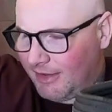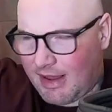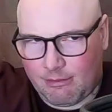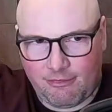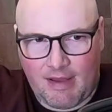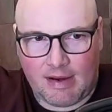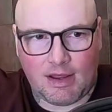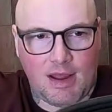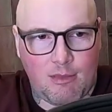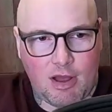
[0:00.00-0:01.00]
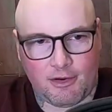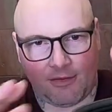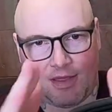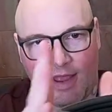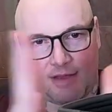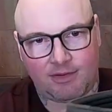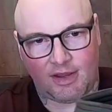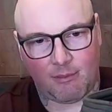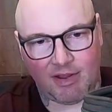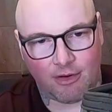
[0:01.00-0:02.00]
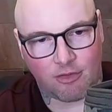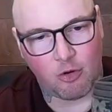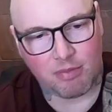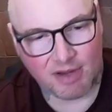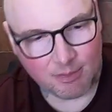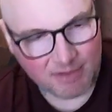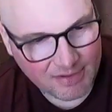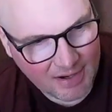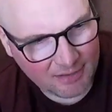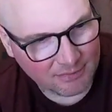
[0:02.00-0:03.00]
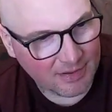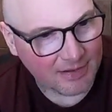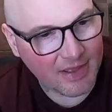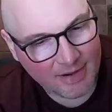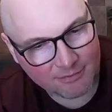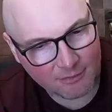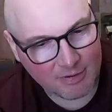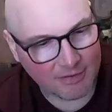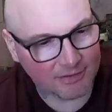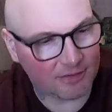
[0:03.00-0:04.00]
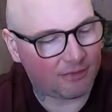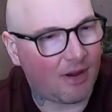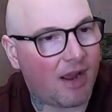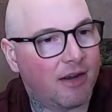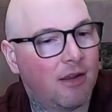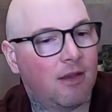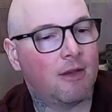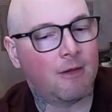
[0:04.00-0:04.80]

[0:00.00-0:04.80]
I think they have a fat guy model that has like a bigger opening, but I don't need that for me. This is fine.